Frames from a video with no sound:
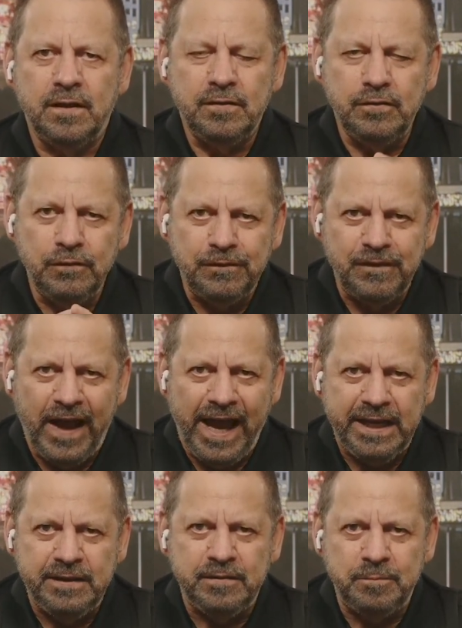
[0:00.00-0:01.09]
You
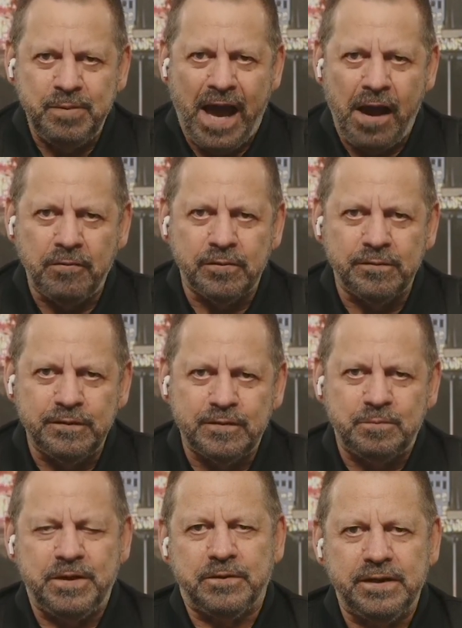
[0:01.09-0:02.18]
find the power of the
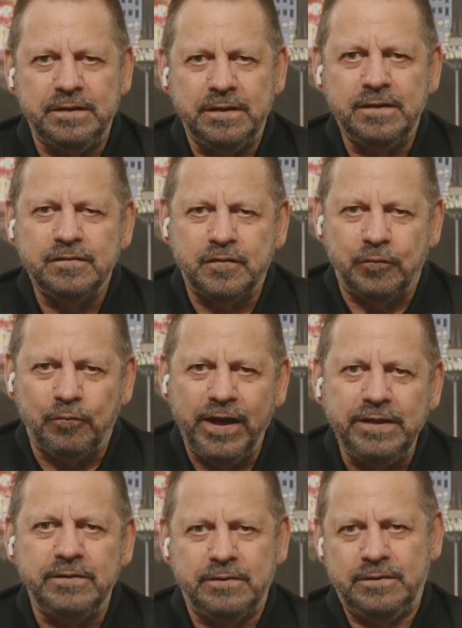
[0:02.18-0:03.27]
Spirit,
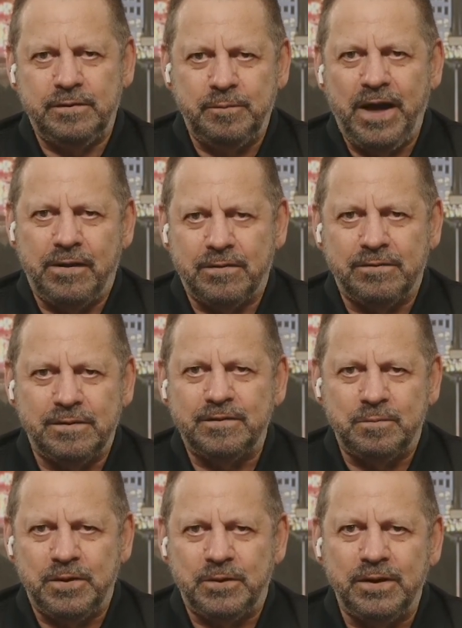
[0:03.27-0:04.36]
surrender to the power of the
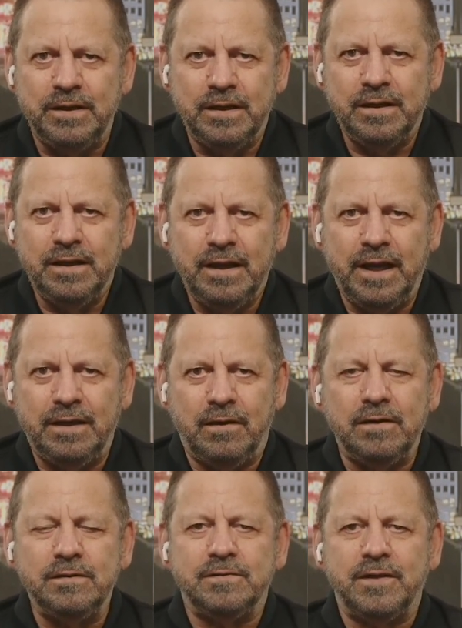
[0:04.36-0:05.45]
Spirit, and
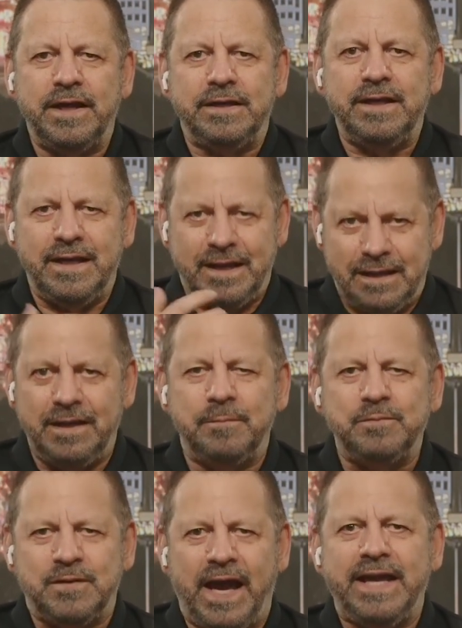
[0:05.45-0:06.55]
all of a sudden, in an
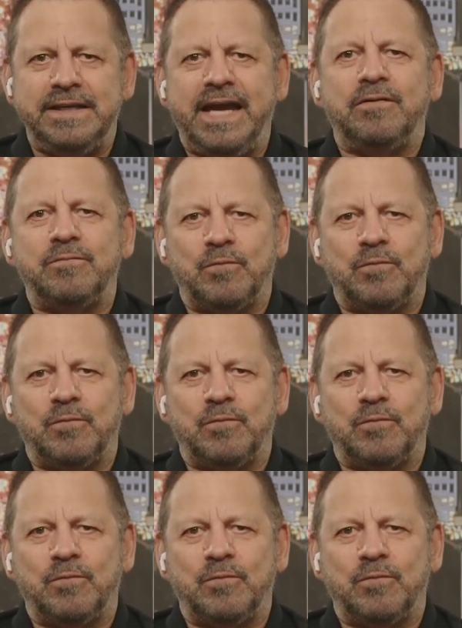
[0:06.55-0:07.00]
upside down